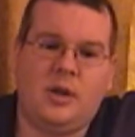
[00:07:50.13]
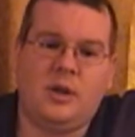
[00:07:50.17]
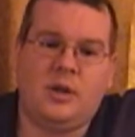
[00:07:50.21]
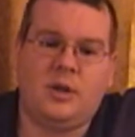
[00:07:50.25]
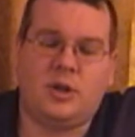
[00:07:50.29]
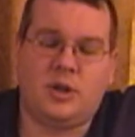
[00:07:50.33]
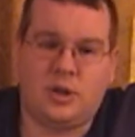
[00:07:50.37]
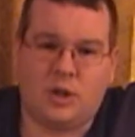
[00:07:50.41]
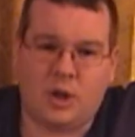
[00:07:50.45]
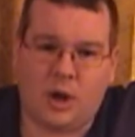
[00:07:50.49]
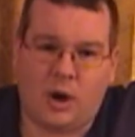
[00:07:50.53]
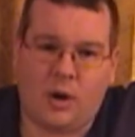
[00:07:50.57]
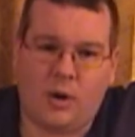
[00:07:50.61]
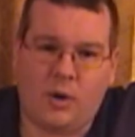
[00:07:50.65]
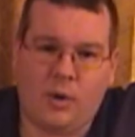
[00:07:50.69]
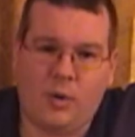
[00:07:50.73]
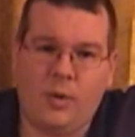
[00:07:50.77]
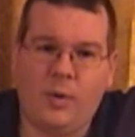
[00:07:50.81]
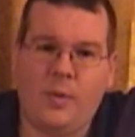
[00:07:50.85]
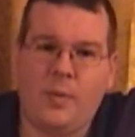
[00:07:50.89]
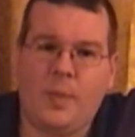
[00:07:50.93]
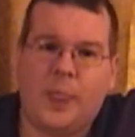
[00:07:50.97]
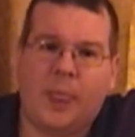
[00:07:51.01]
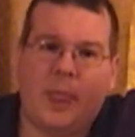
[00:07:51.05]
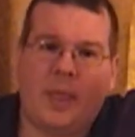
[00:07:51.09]

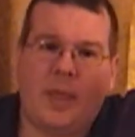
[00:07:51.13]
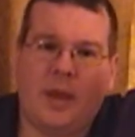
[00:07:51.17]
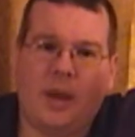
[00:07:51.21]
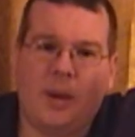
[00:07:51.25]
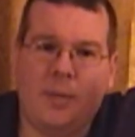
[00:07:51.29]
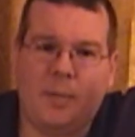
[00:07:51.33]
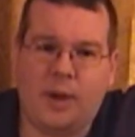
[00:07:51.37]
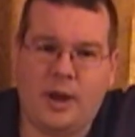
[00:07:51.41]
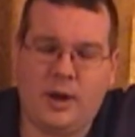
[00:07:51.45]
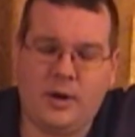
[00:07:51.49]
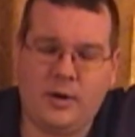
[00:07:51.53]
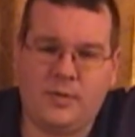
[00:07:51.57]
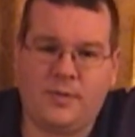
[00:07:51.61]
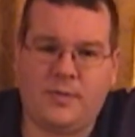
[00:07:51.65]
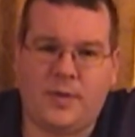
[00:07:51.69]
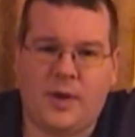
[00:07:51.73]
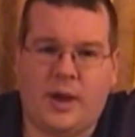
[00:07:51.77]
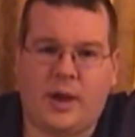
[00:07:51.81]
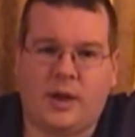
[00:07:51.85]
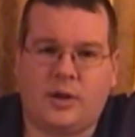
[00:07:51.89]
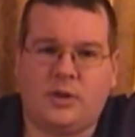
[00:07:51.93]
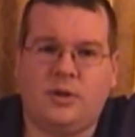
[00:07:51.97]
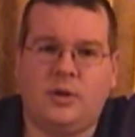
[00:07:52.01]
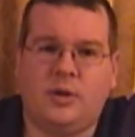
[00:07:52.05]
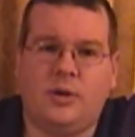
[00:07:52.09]
So they
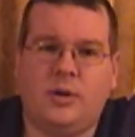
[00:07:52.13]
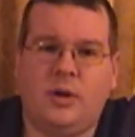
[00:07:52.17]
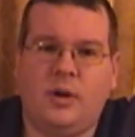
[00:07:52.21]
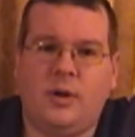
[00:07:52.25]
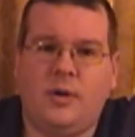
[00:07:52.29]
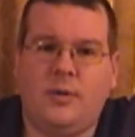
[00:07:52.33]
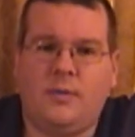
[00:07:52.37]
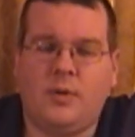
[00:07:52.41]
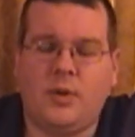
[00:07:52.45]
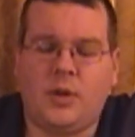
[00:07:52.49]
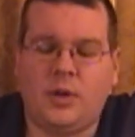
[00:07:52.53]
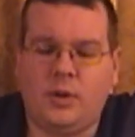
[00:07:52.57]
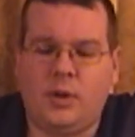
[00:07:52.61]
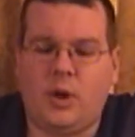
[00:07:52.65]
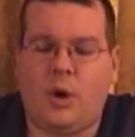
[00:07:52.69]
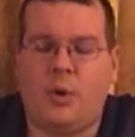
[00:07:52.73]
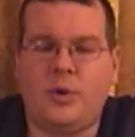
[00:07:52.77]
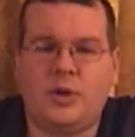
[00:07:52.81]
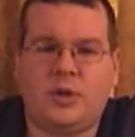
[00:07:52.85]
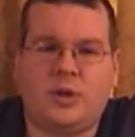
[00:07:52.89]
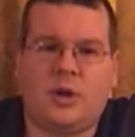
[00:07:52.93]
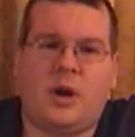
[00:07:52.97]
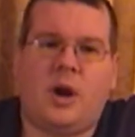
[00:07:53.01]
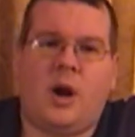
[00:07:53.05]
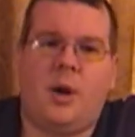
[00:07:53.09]
manufacture for the
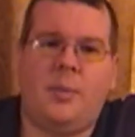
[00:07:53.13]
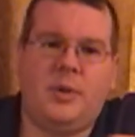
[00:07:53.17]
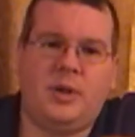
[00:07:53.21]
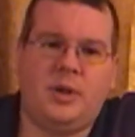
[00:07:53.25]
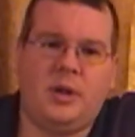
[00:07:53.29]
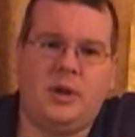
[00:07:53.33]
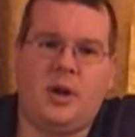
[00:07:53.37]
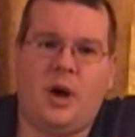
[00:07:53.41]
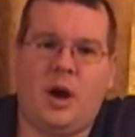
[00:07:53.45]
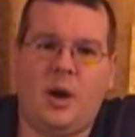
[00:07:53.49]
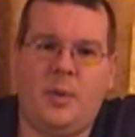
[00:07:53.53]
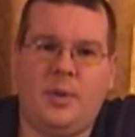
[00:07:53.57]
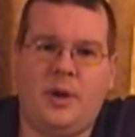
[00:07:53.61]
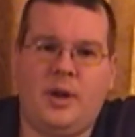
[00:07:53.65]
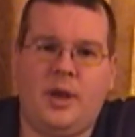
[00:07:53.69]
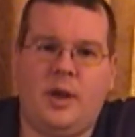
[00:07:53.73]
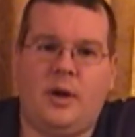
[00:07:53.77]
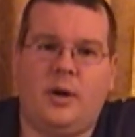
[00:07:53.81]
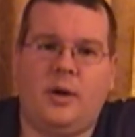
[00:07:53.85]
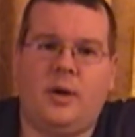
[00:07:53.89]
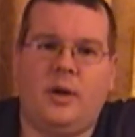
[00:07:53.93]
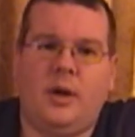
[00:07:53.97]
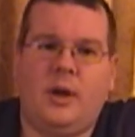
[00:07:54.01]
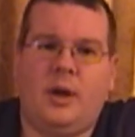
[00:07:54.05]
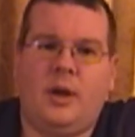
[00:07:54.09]
lowest common
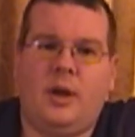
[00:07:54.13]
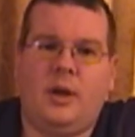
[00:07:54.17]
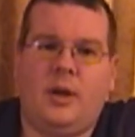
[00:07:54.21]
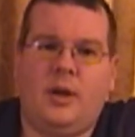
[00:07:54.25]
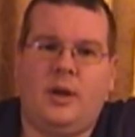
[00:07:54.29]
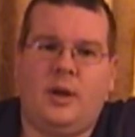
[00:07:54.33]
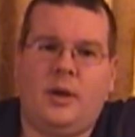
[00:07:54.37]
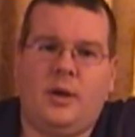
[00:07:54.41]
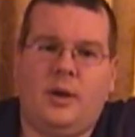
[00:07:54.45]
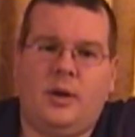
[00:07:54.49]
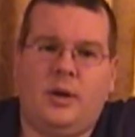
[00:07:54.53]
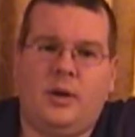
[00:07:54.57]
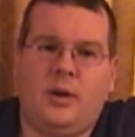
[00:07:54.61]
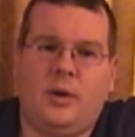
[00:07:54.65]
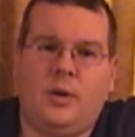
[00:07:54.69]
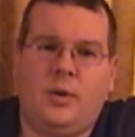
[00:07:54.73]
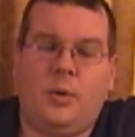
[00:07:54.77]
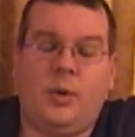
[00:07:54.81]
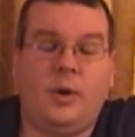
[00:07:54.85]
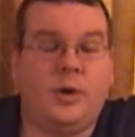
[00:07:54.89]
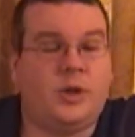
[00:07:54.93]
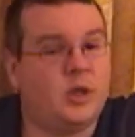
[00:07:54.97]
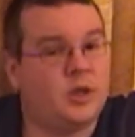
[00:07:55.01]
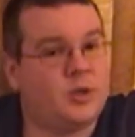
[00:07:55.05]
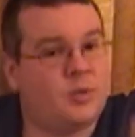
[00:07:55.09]
denominator,
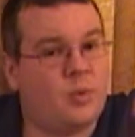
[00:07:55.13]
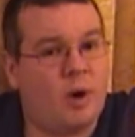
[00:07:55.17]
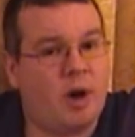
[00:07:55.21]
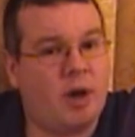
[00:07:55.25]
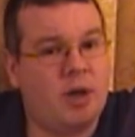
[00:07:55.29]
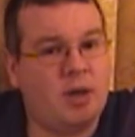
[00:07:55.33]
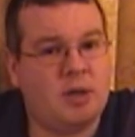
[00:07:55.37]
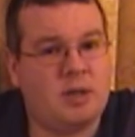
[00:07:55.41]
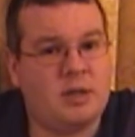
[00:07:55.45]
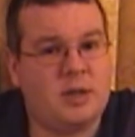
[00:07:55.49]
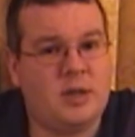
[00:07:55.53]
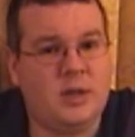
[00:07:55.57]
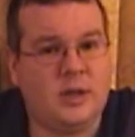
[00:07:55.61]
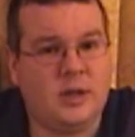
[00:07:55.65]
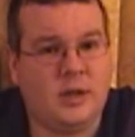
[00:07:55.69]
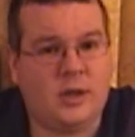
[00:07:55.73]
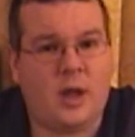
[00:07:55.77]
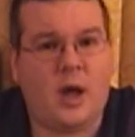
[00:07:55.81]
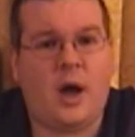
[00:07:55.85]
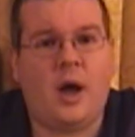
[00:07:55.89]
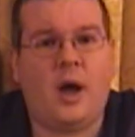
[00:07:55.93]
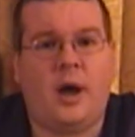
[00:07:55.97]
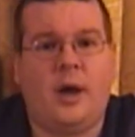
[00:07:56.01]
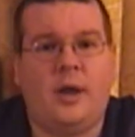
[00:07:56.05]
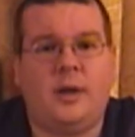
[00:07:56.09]
which is why you see a
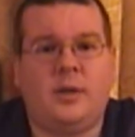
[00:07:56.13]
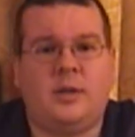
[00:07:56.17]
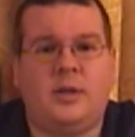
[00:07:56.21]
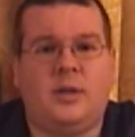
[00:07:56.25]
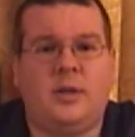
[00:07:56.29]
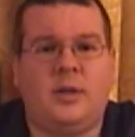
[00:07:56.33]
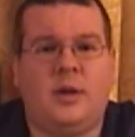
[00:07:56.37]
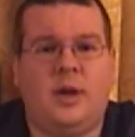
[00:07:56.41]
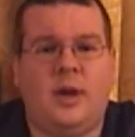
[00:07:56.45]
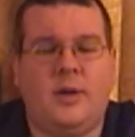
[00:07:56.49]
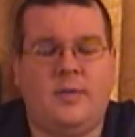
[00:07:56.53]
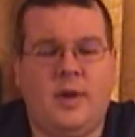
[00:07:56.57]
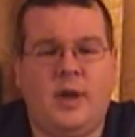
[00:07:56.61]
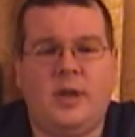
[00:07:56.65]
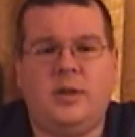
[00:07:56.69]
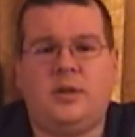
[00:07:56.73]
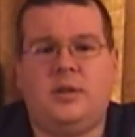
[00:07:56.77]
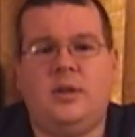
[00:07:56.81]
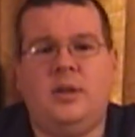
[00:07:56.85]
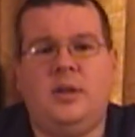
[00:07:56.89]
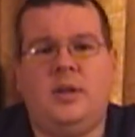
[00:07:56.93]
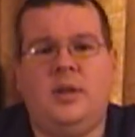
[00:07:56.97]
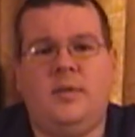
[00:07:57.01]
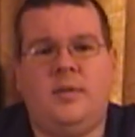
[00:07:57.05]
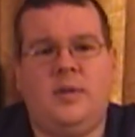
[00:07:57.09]
lot of
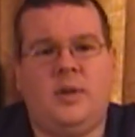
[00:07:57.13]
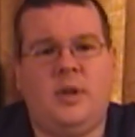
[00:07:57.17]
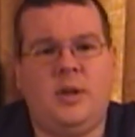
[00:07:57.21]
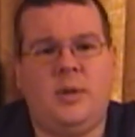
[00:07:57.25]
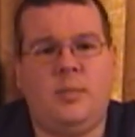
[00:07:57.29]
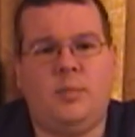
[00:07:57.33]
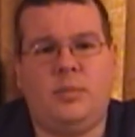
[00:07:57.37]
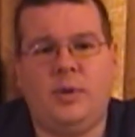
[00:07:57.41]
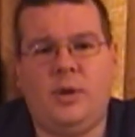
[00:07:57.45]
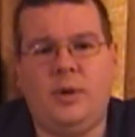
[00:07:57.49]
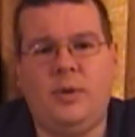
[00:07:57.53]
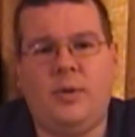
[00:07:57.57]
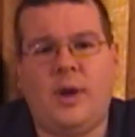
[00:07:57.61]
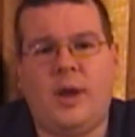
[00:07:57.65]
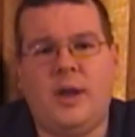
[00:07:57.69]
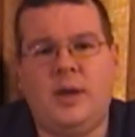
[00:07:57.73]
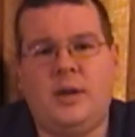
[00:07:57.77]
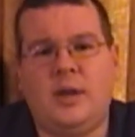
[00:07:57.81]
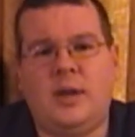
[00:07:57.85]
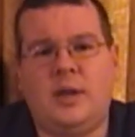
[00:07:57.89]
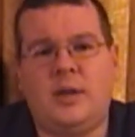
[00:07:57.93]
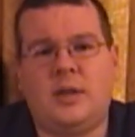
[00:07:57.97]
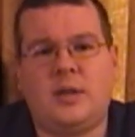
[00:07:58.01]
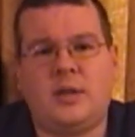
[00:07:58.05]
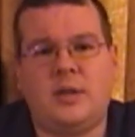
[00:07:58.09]
HD DVD and Blu-ray
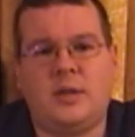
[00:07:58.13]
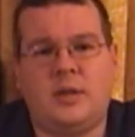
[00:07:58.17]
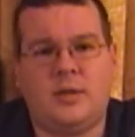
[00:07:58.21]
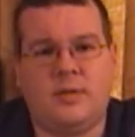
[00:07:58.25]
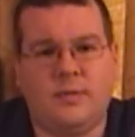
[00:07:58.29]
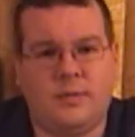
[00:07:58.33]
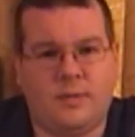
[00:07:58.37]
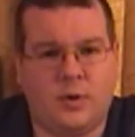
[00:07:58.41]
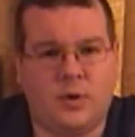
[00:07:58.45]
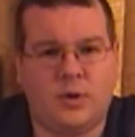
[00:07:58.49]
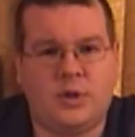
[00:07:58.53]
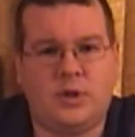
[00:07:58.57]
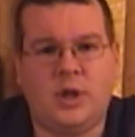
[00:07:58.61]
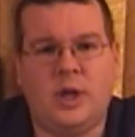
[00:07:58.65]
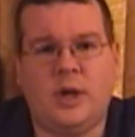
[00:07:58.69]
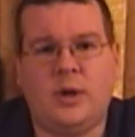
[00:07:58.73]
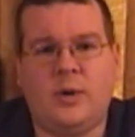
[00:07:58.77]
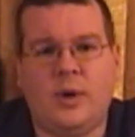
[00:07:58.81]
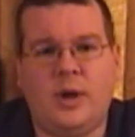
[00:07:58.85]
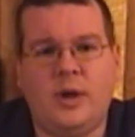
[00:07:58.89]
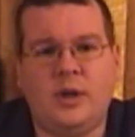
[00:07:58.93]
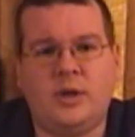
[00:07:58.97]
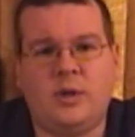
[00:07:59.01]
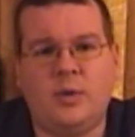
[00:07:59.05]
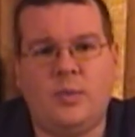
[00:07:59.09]
discs, first
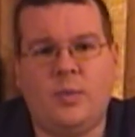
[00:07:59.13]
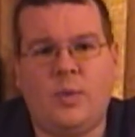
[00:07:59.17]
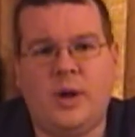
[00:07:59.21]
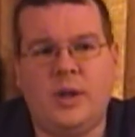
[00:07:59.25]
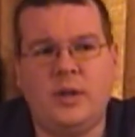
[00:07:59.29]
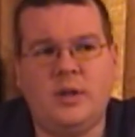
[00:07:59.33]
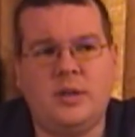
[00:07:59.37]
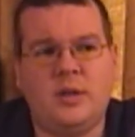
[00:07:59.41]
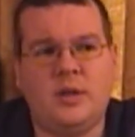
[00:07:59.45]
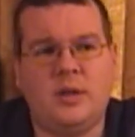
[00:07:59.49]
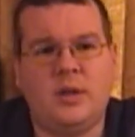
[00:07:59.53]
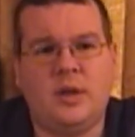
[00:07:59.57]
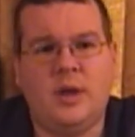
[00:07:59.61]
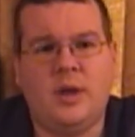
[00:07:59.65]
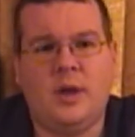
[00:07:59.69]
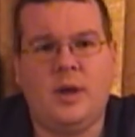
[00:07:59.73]
generation ones,